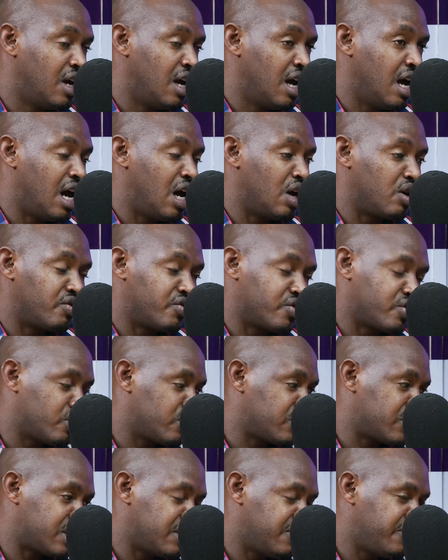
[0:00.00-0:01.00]
and of
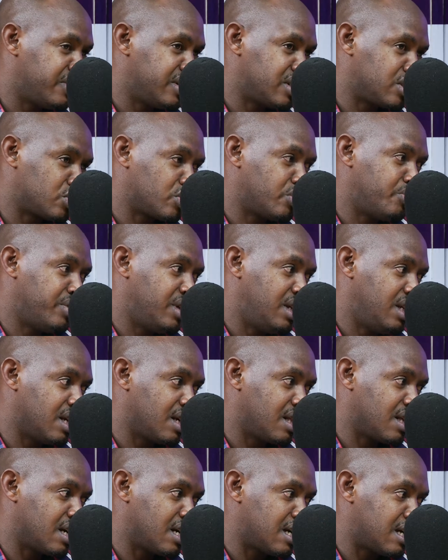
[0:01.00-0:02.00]
course even so many
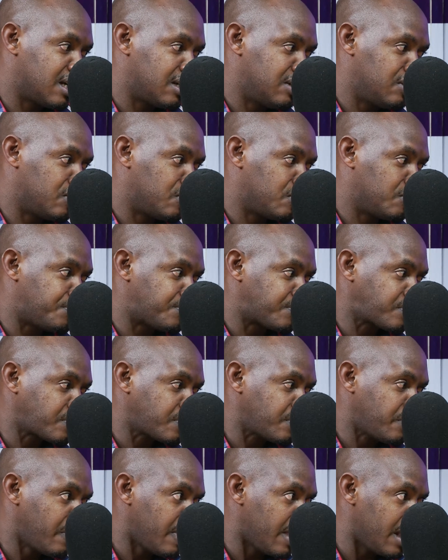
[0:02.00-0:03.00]
other,
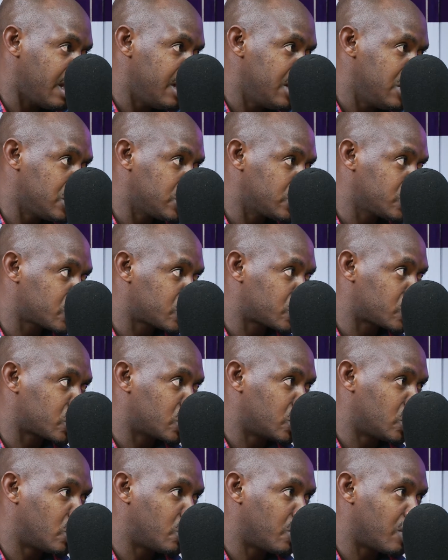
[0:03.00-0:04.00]
issues to
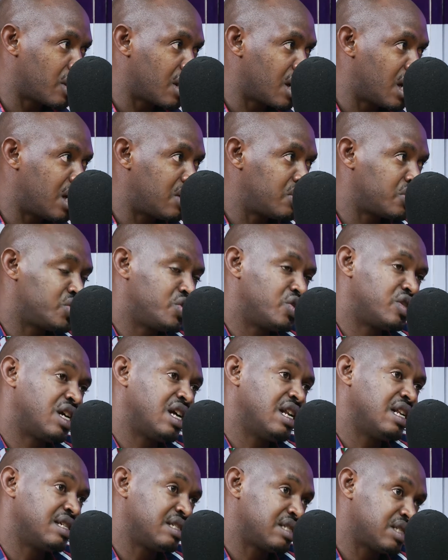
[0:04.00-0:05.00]
do with how
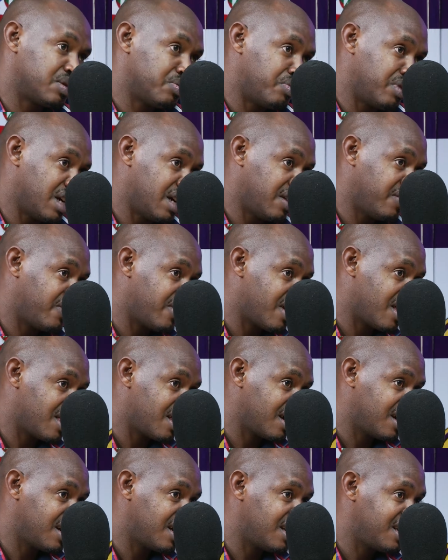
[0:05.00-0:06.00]
journalists behave
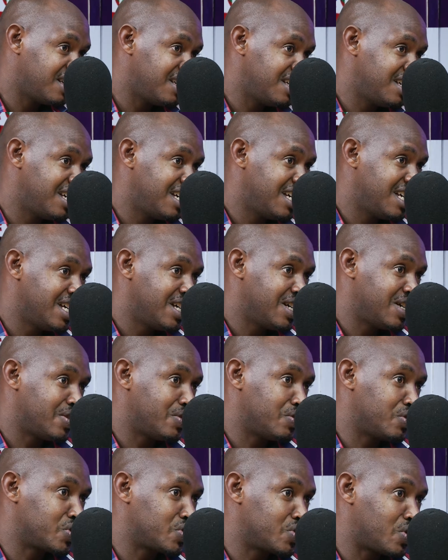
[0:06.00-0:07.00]
ethically.
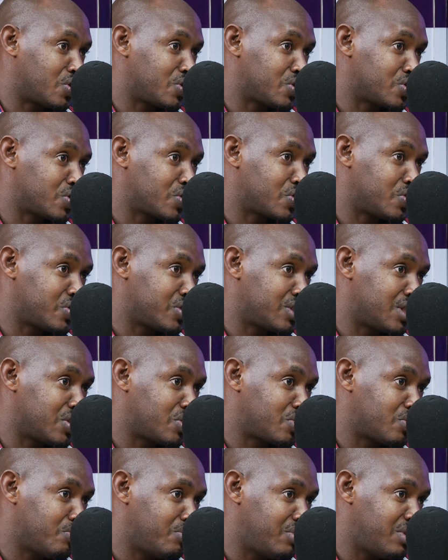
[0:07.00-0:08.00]
Those were also considered
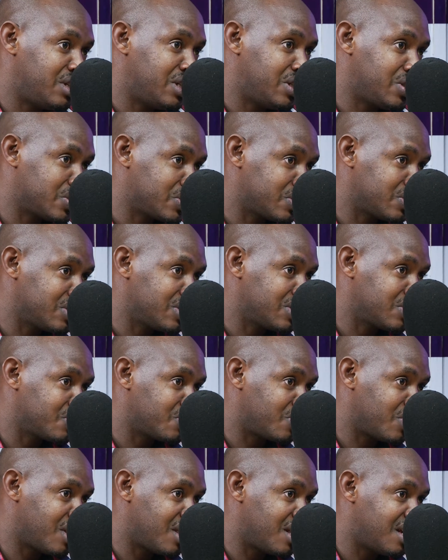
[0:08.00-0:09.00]
to be issues
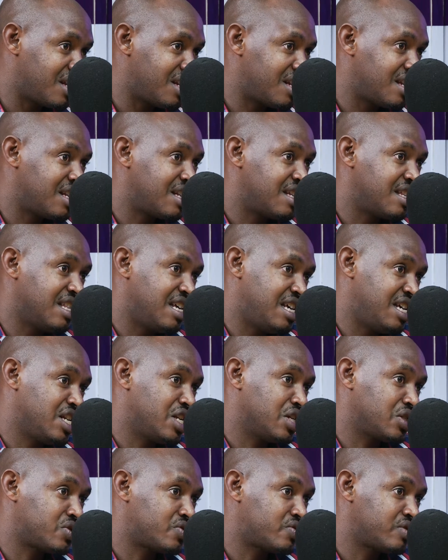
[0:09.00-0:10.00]
within the
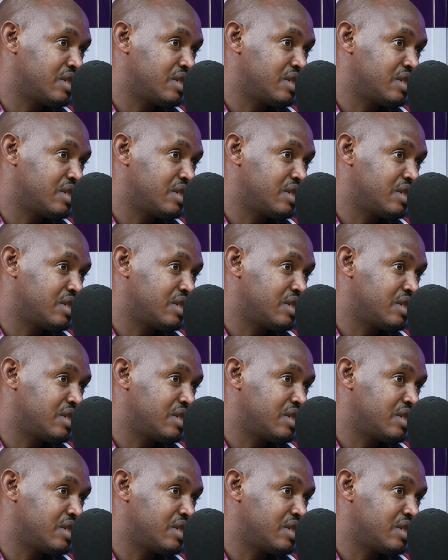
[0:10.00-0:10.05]
industry.